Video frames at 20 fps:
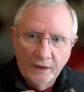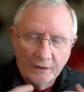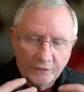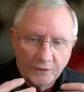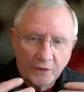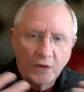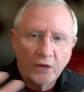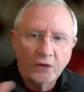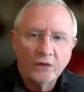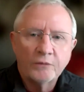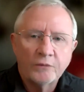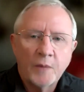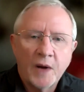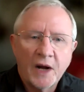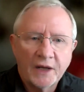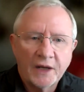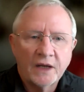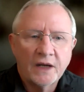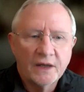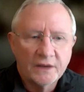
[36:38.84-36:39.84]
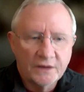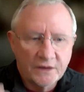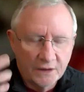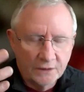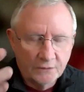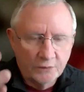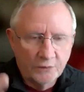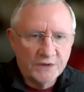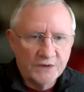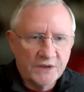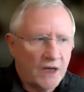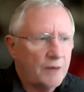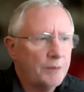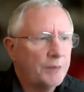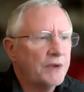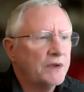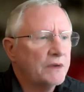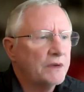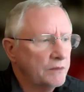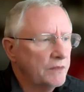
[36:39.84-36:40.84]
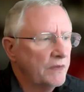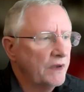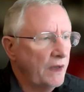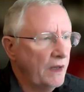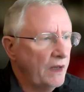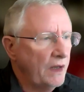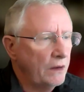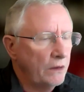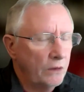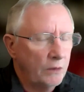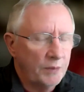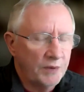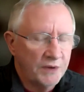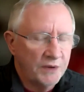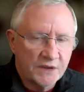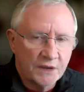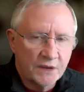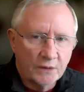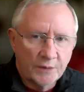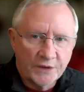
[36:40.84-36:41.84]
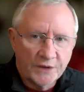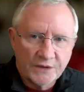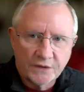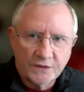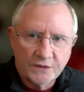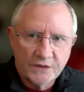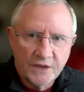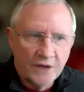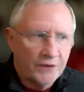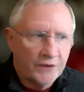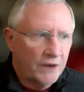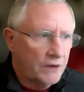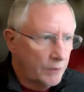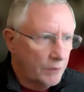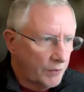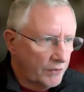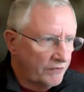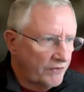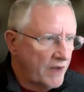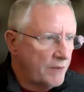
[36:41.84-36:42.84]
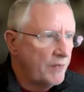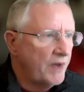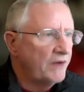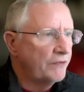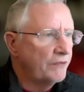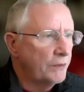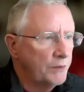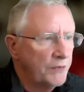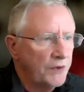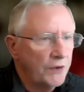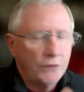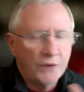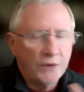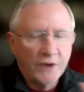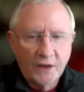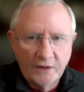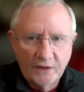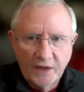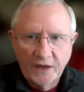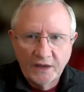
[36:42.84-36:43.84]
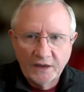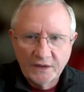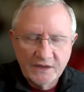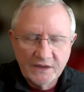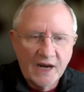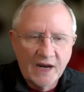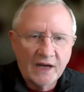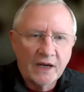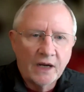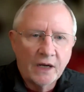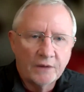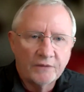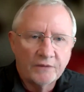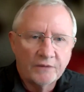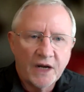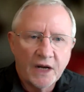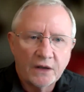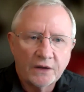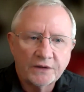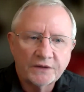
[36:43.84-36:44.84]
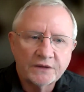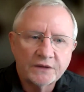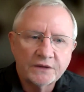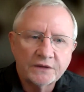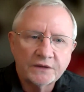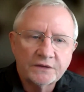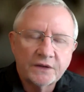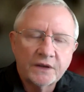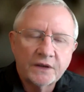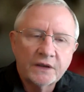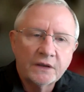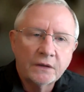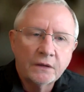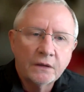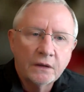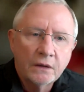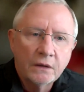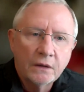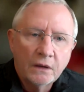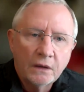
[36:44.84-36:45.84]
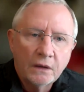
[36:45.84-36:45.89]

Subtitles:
if all of my content was up in Open Syllabus, there's nothing to prevent me from doing the exact kind of analysis that